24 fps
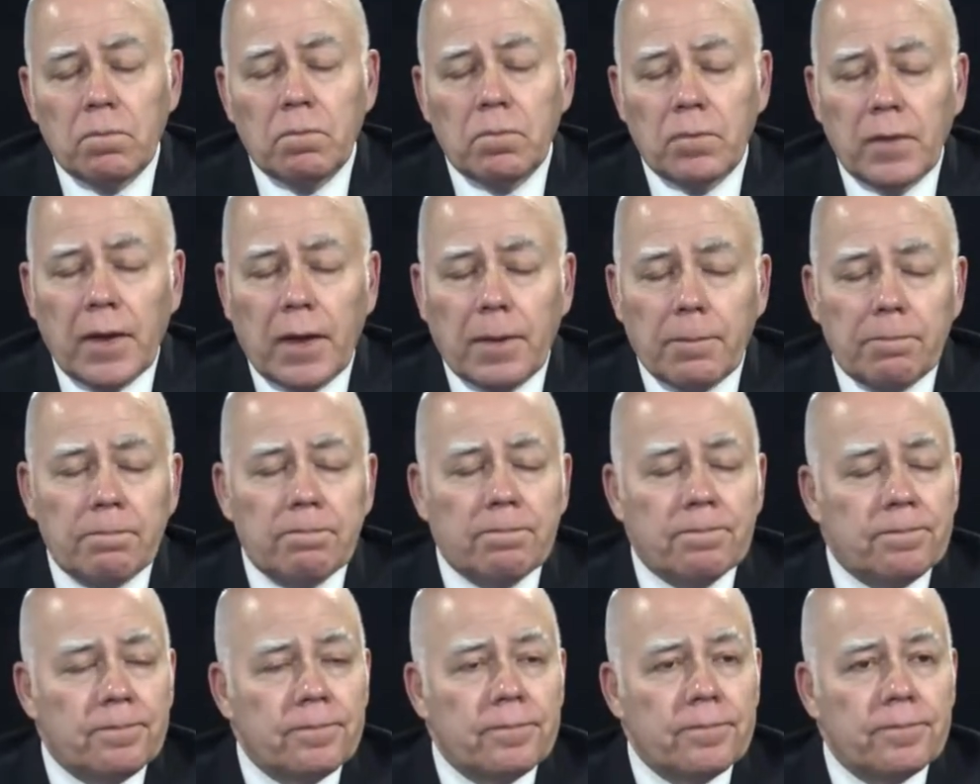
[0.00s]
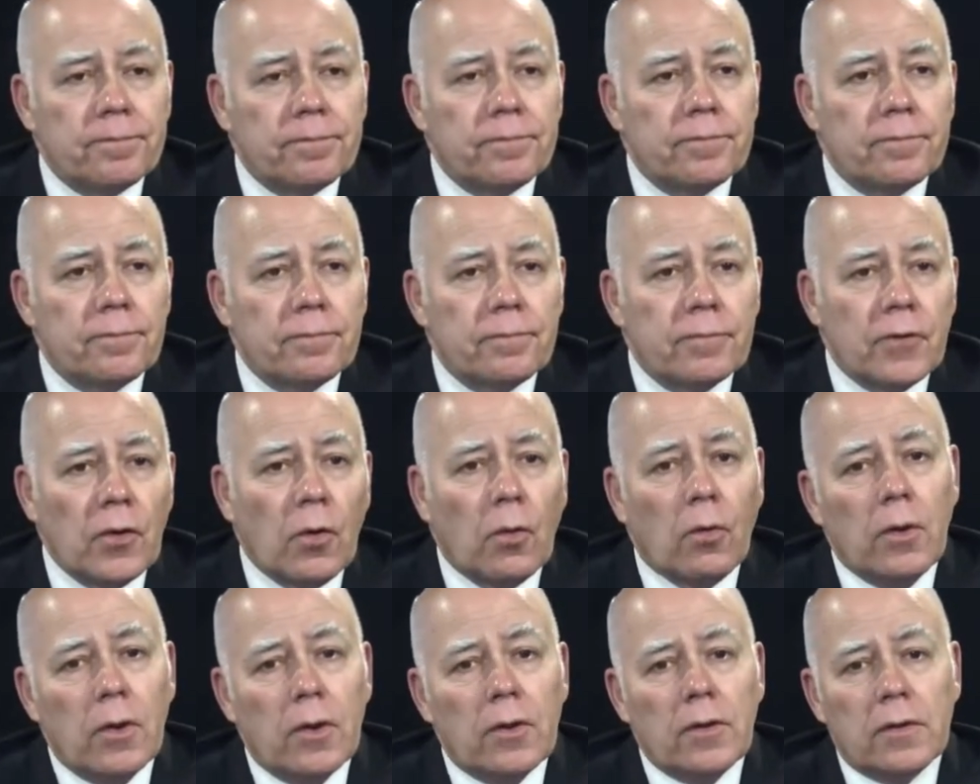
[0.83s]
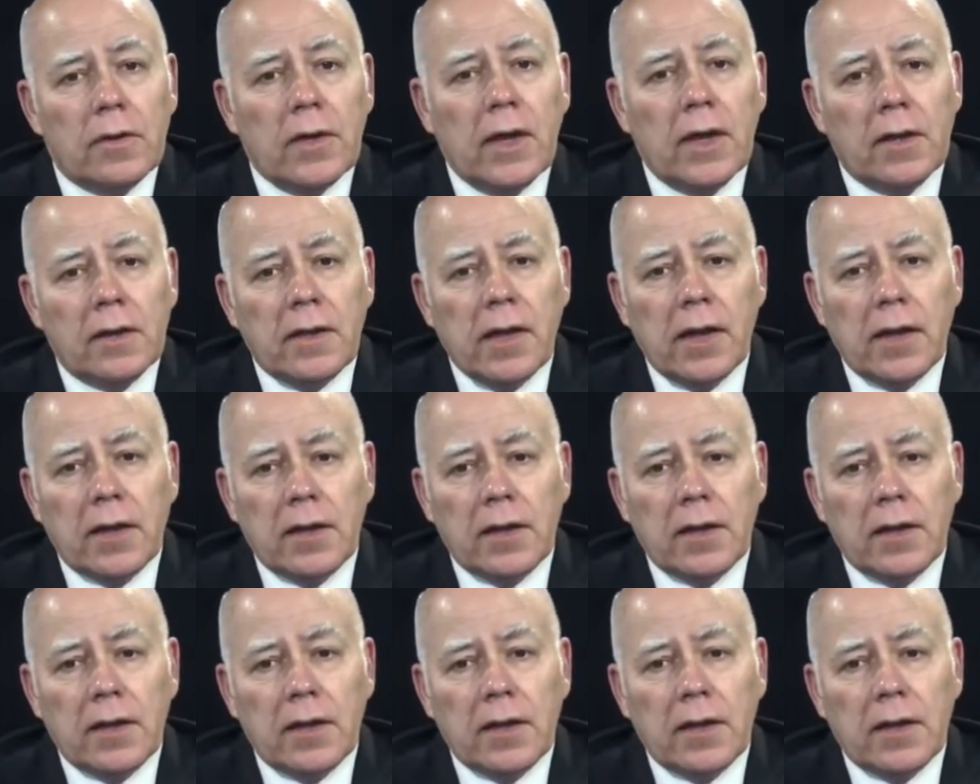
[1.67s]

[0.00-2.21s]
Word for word: yeah. So take take